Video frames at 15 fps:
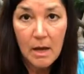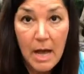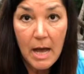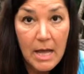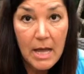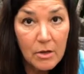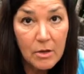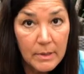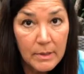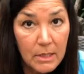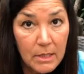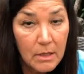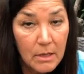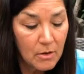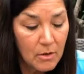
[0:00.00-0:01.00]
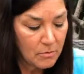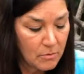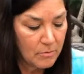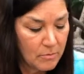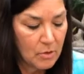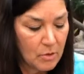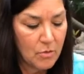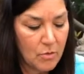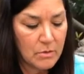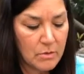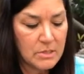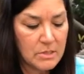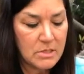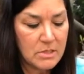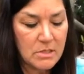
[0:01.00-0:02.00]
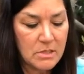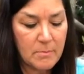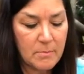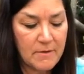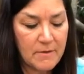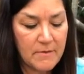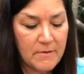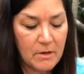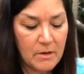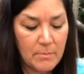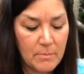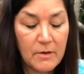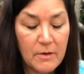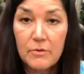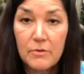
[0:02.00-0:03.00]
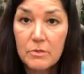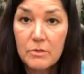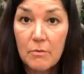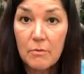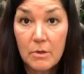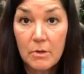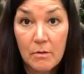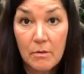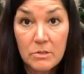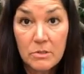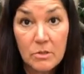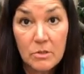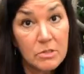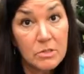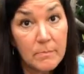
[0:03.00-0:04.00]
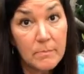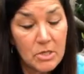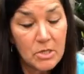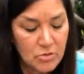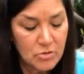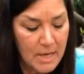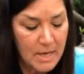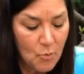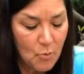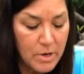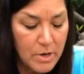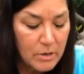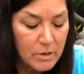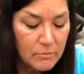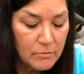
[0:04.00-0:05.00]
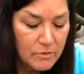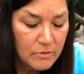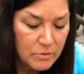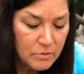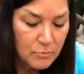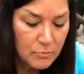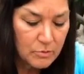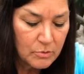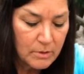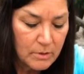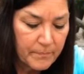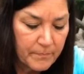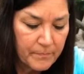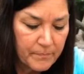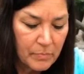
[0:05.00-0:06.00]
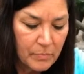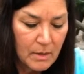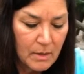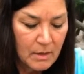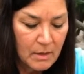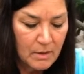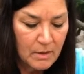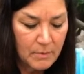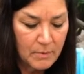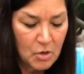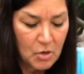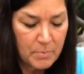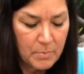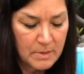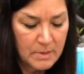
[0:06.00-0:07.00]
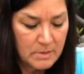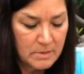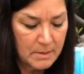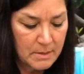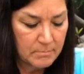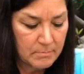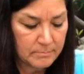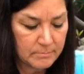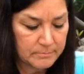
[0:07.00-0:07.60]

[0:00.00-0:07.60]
I already know what 1/4 inch is on my finger, but if you don't know, it's good to measure that, or you can use a ruler. I'm going to open this up.